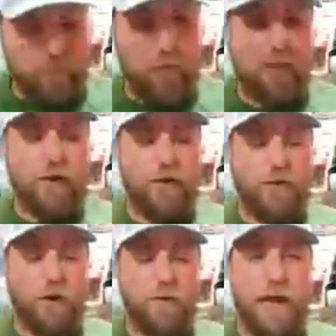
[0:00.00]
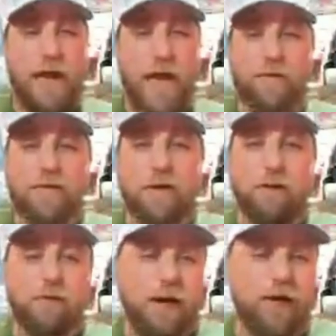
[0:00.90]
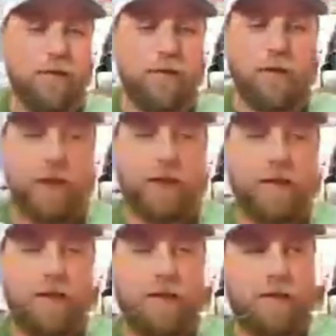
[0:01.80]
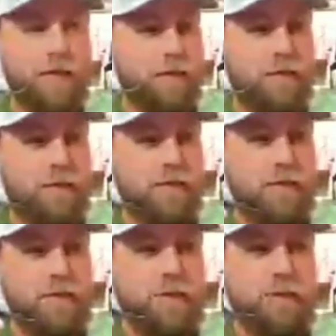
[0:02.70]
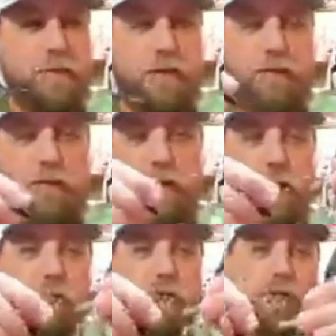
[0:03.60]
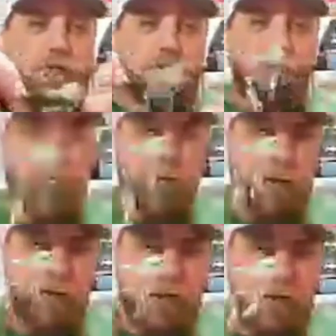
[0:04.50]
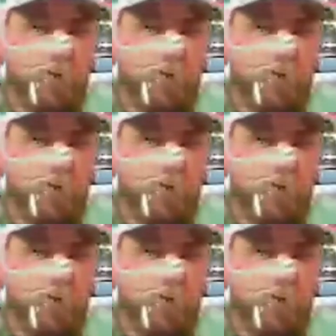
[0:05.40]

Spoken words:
Yeah, I don't even know. I mean, I have some, but I didn't like that one's cool. That one's got